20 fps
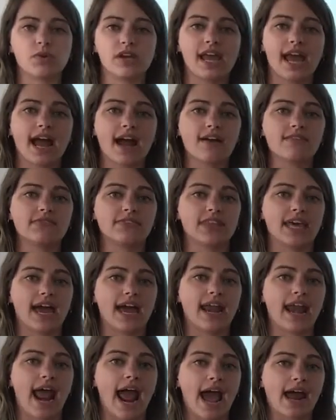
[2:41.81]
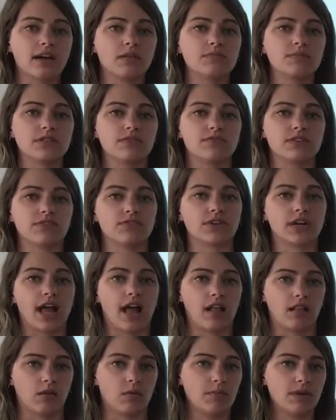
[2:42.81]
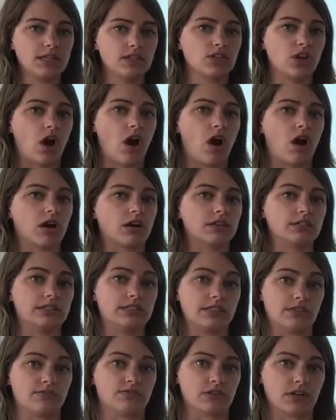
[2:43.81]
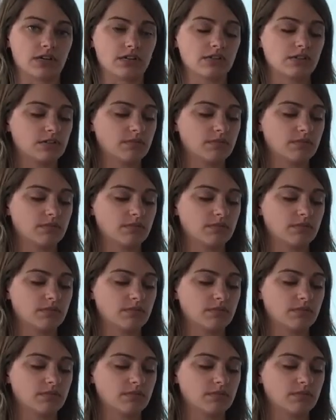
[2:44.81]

We have that atoms of different elements are different.